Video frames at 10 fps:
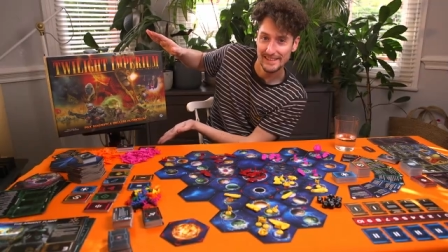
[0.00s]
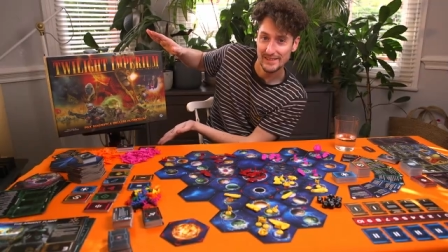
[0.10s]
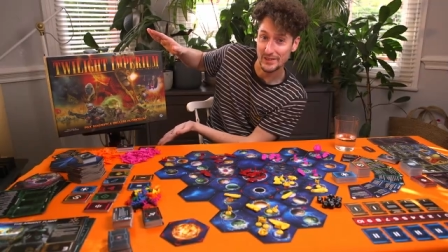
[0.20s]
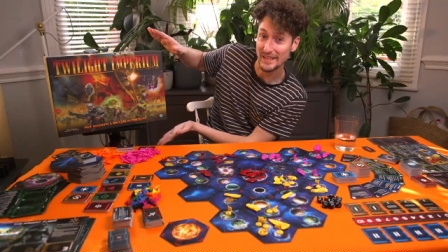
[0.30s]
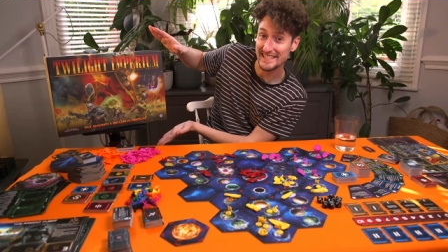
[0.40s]

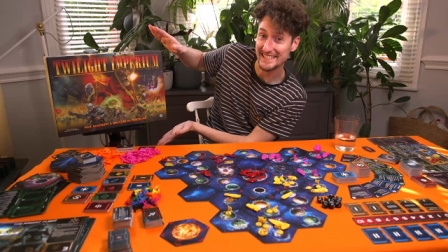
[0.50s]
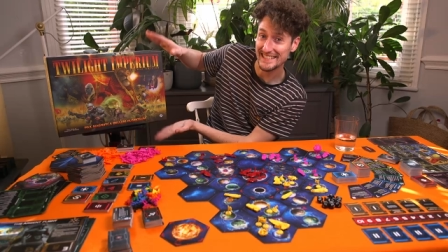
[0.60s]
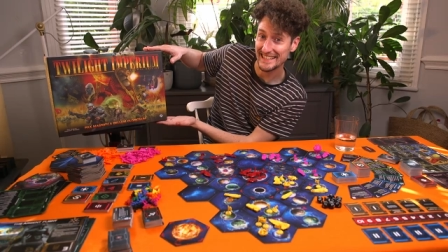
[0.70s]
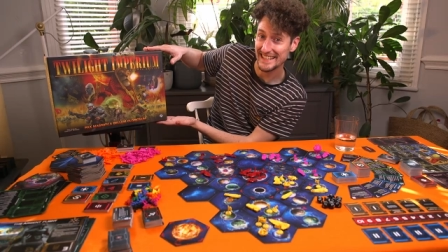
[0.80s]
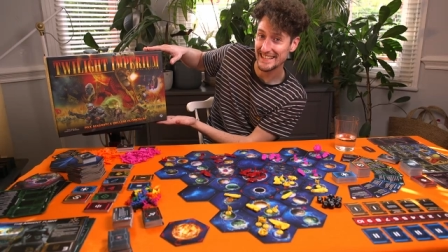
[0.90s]
So this
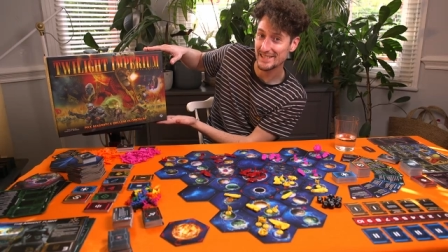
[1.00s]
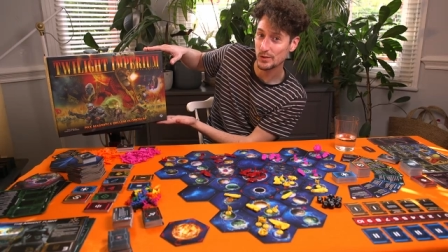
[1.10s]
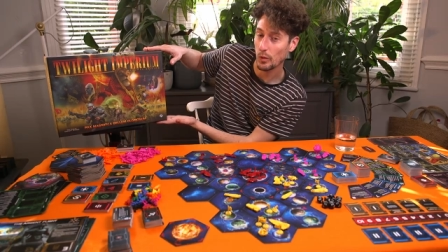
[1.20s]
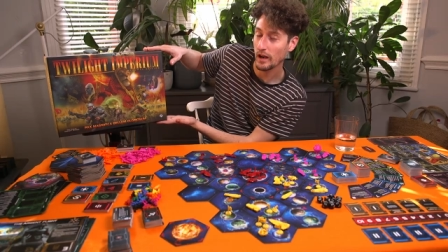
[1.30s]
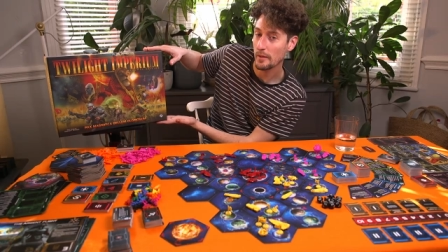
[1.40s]
is
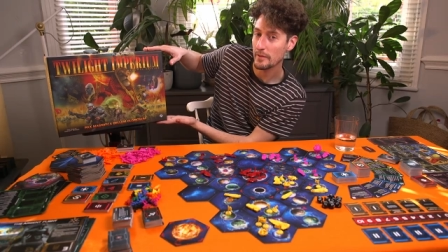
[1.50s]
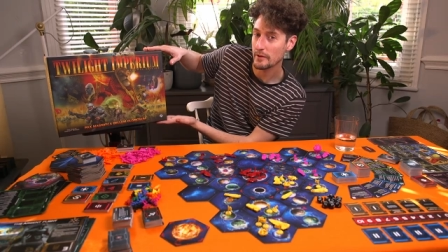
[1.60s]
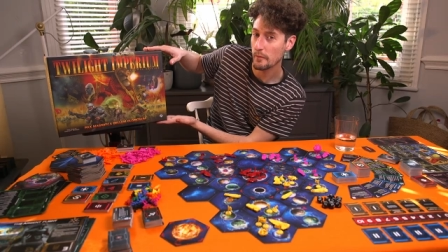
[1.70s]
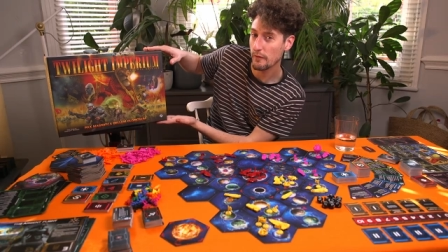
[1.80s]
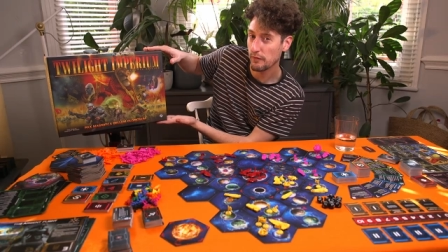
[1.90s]
Twilight
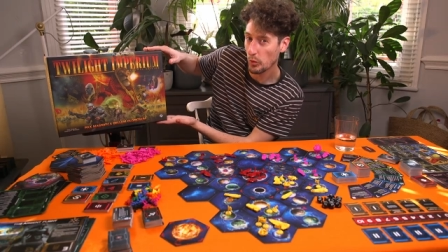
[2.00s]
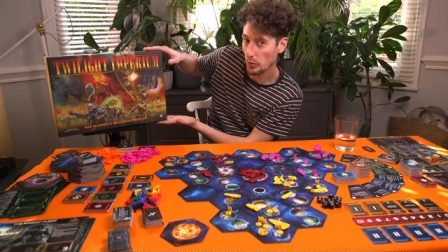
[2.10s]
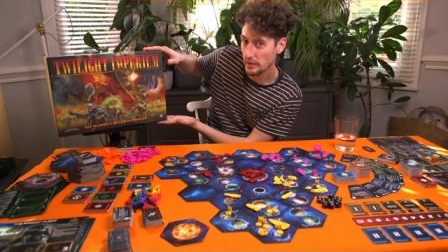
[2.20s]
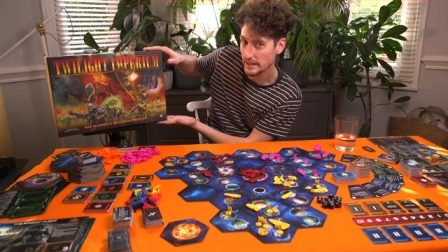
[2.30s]
Imperium 4th